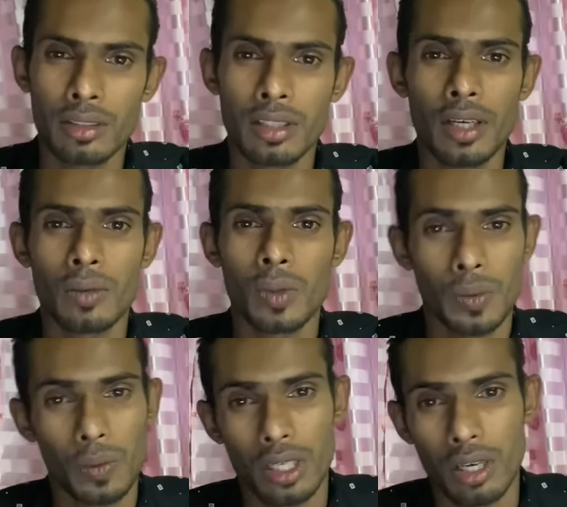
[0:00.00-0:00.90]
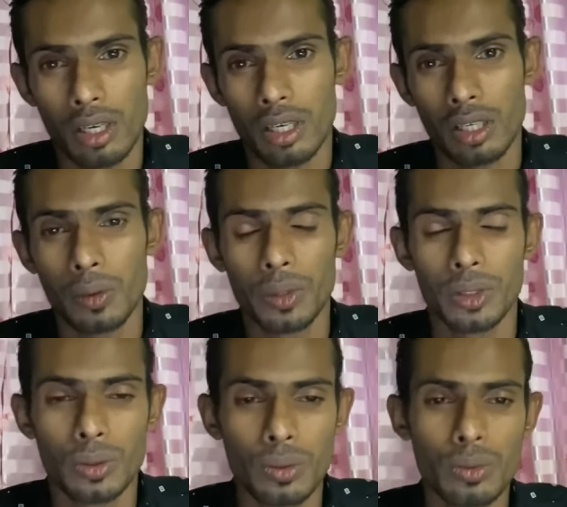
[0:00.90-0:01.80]
That what we are going to
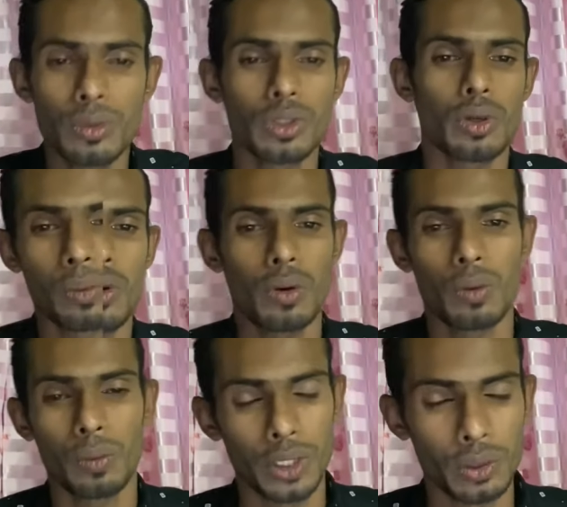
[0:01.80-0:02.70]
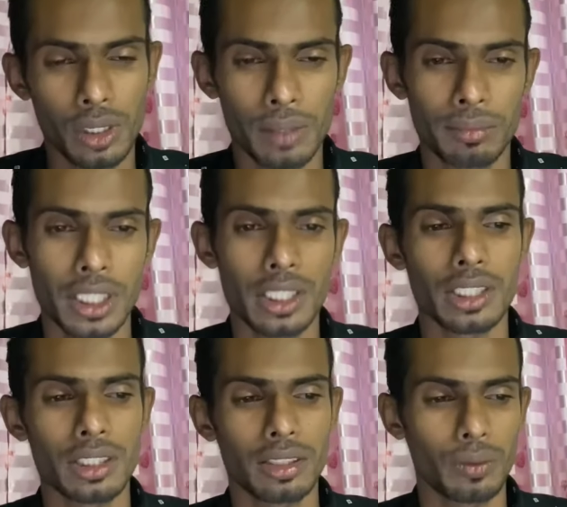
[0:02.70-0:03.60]
do. So when you come
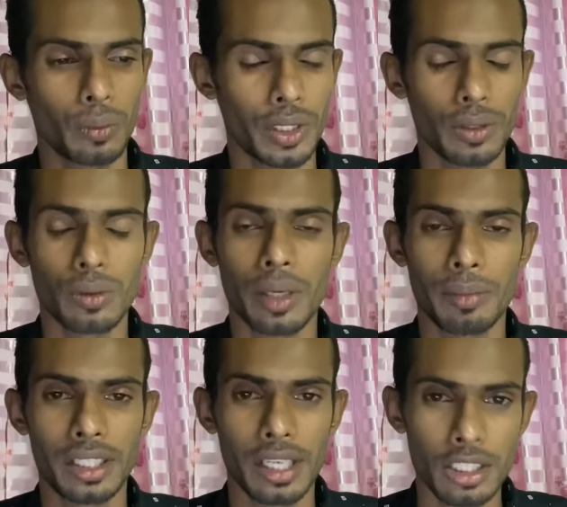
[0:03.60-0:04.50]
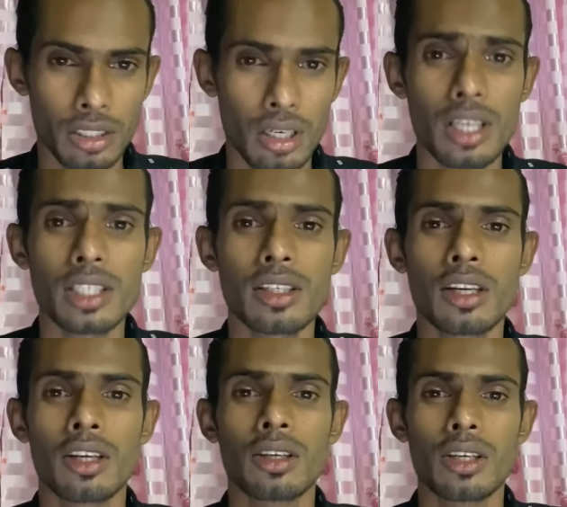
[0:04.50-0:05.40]
in next class,
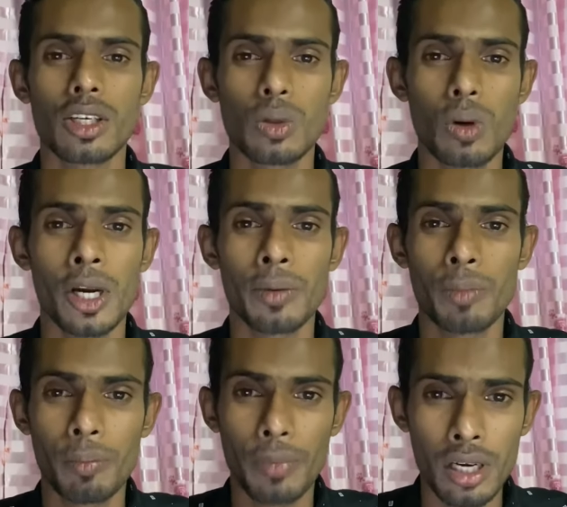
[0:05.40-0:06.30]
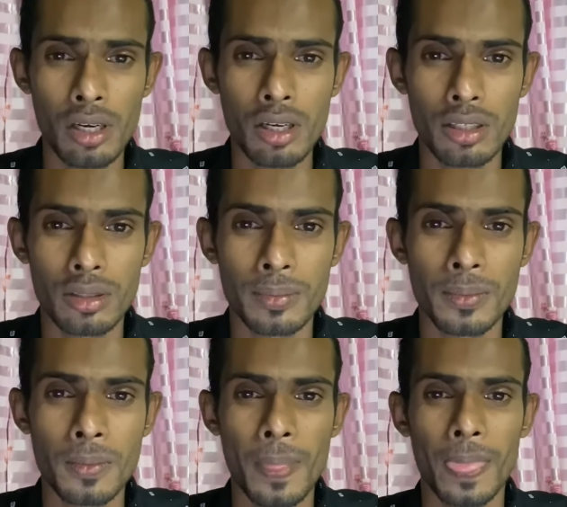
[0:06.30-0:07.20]
you are prepared,
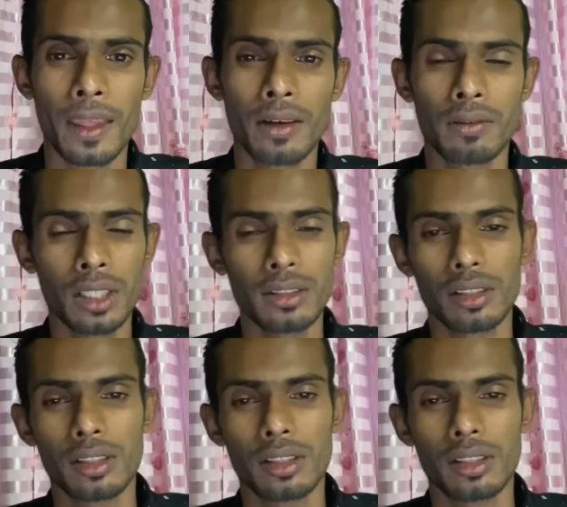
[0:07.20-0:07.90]
right?